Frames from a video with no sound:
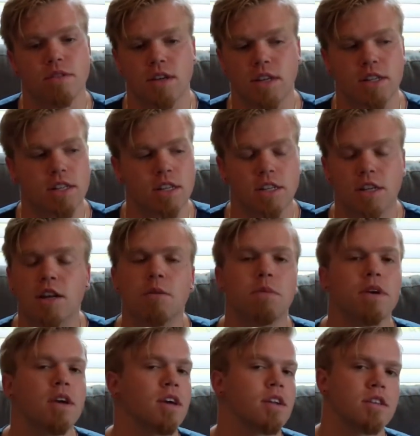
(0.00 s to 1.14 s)
it's going to
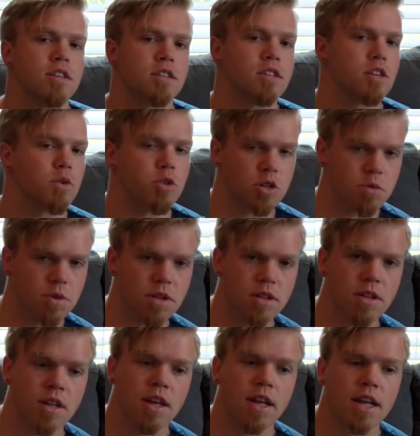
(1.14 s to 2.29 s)
be indistinguishable.
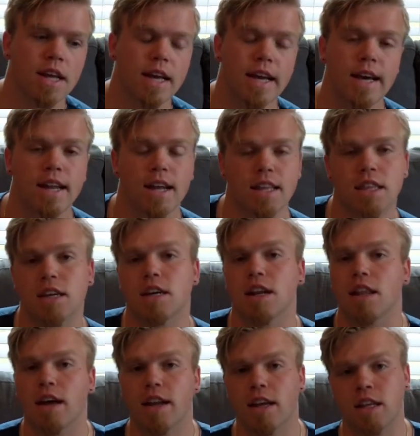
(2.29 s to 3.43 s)
And I think in a
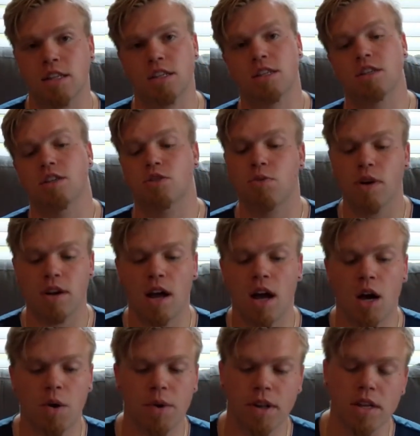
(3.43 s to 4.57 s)
lot of instances right
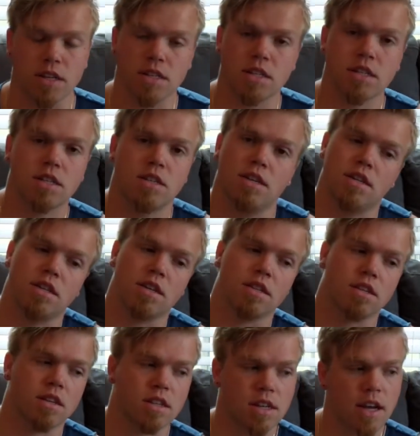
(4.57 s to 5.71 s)
now it is. I think
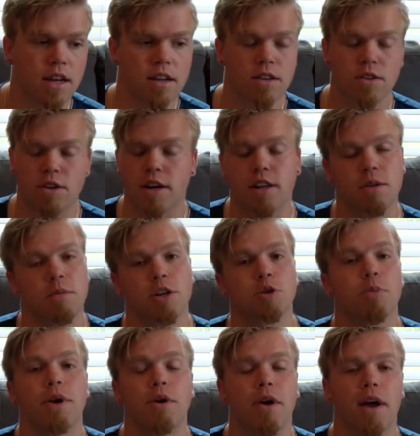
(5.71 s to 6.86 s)
the design they're getting much
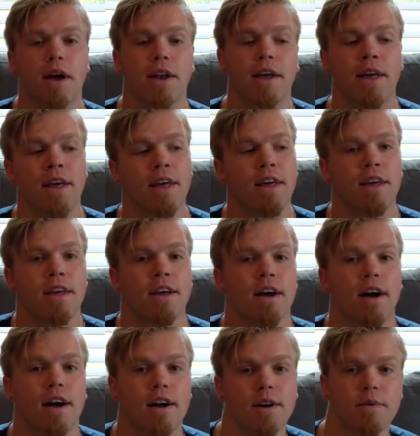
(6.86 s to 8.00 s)
better on.
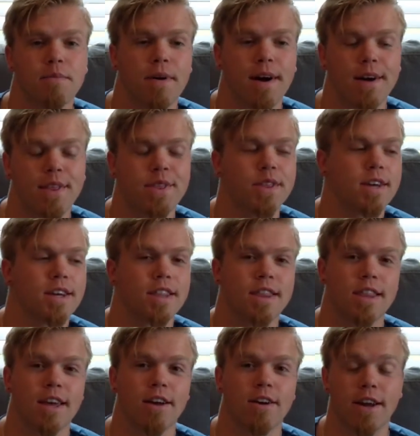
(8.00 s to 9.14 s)
I think
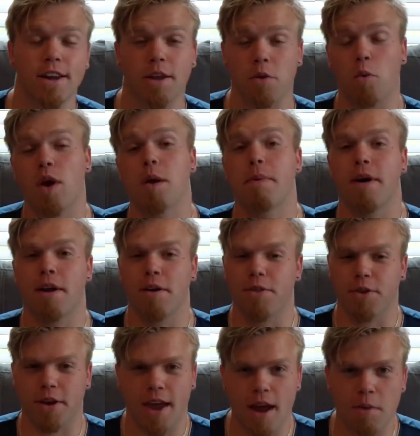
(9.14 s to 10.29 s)
they are getting way better in
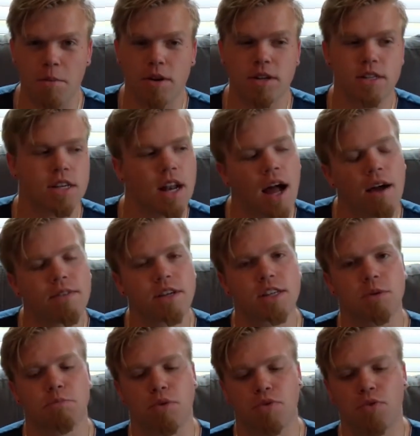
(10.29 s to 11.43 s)
the cameras, and obviously
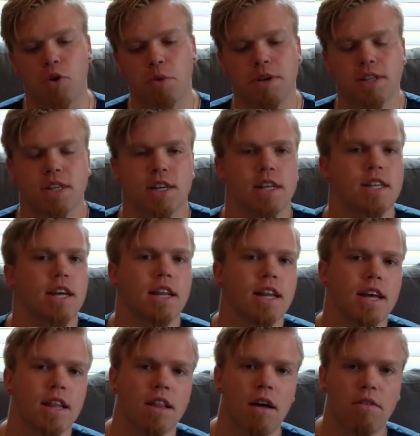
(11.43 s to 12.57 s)
performance on a
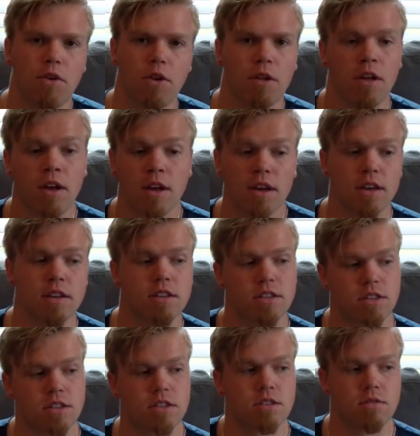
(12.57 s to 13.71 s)
day-to-day level
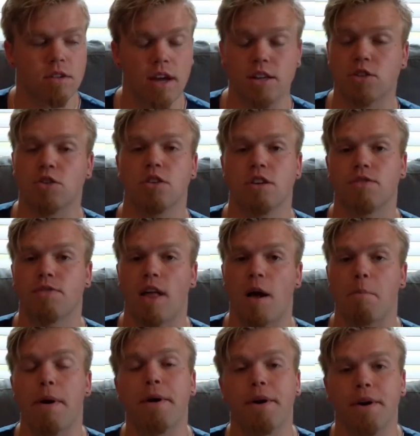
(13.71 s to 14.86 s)
is as good, if
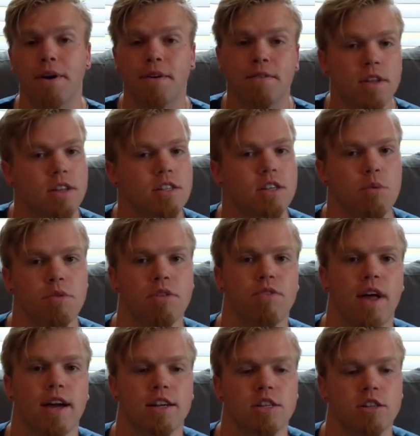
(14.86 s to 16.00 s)
not better, than some of the
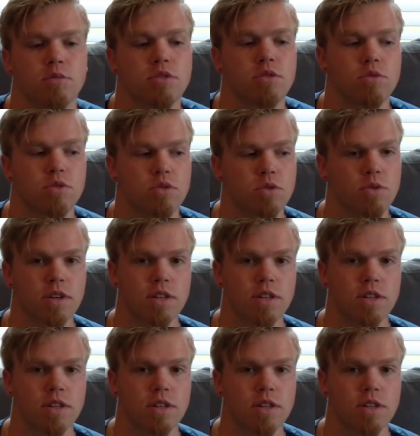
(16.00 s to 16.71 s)
flagships due to